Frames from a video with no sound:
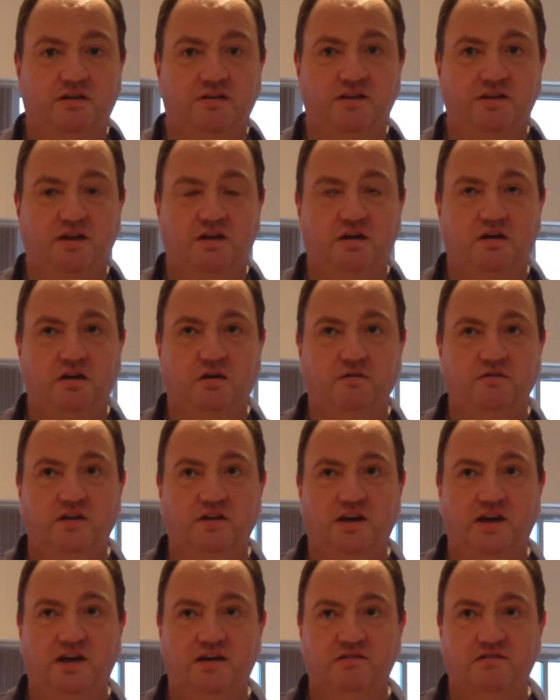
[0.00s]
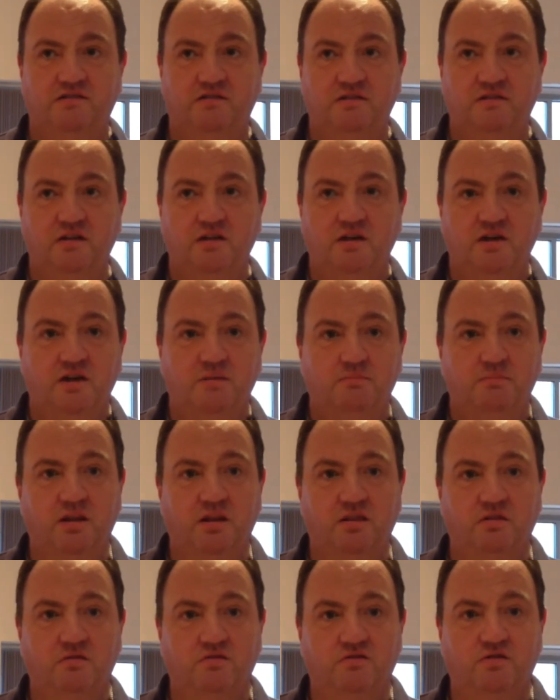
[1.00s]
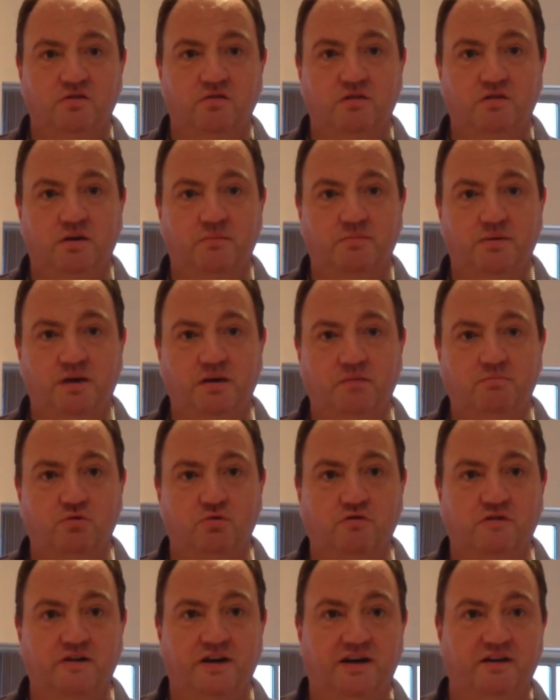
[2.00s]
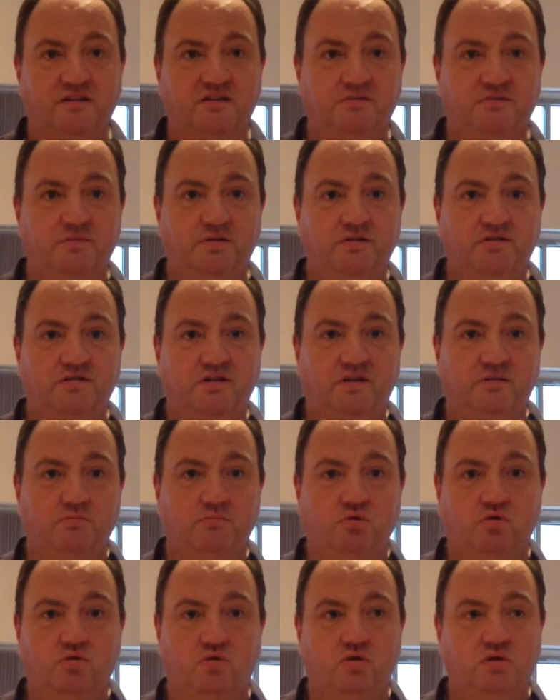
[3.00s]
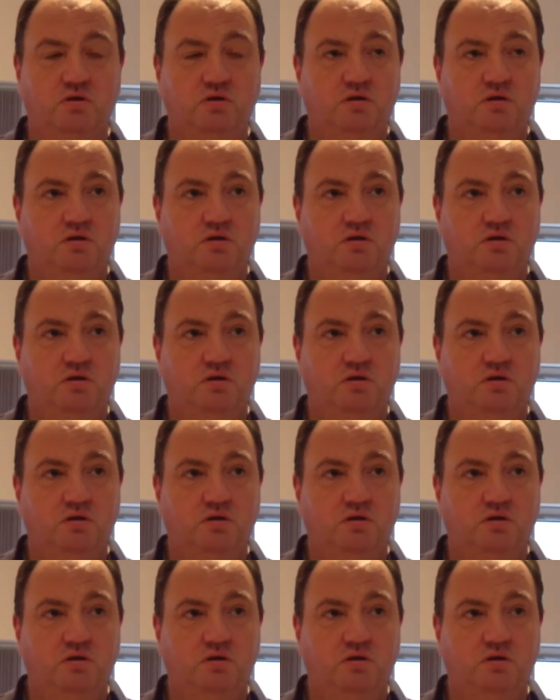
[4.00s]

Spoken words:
I think over the next month or two, there'll be more announcements and more